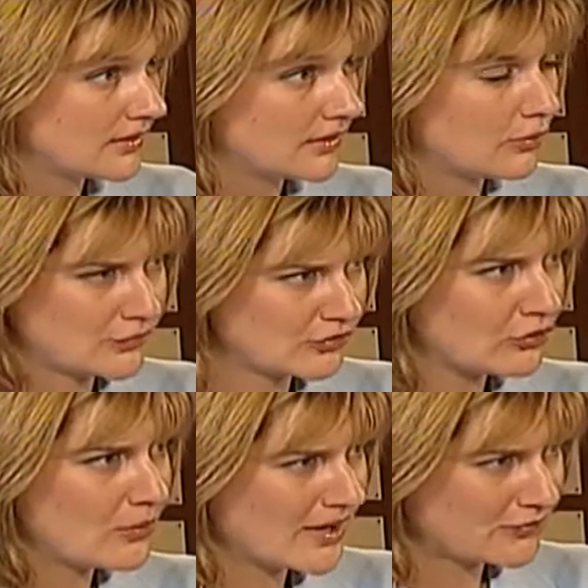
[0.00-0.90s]
Over
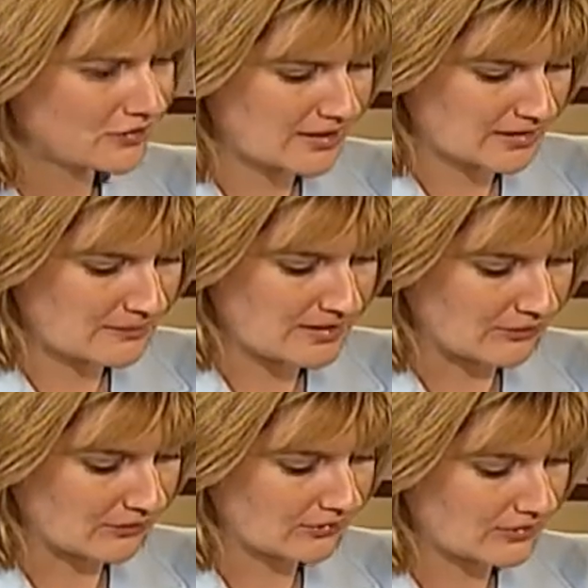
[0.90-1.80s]
200
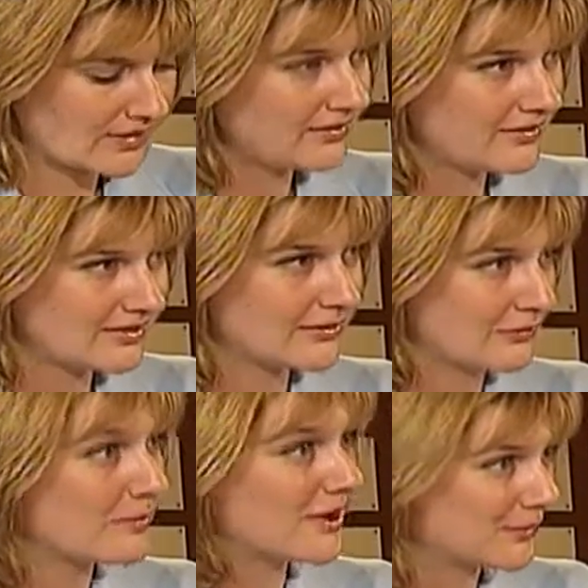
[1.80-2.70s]
kilometers. That's
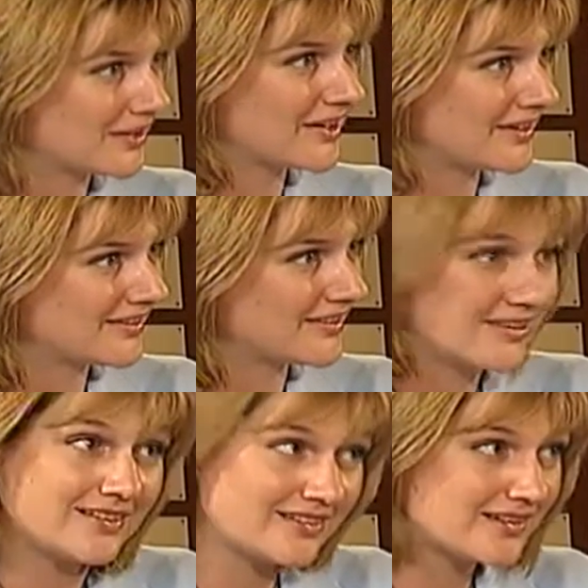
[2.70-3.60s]
from Ottawa to Kingston.
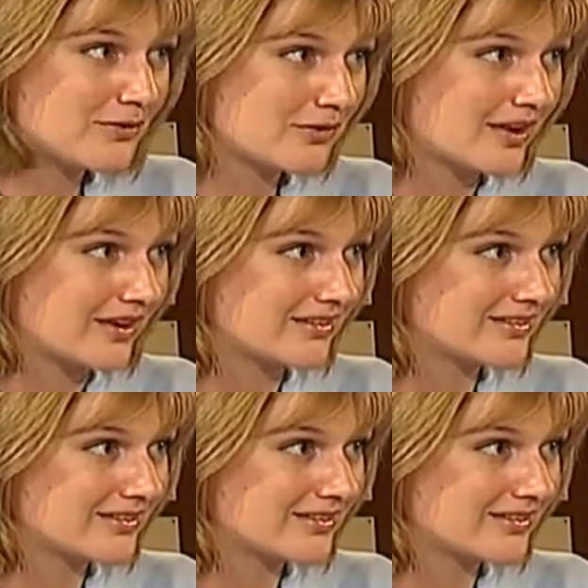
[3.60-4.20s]
That's significant.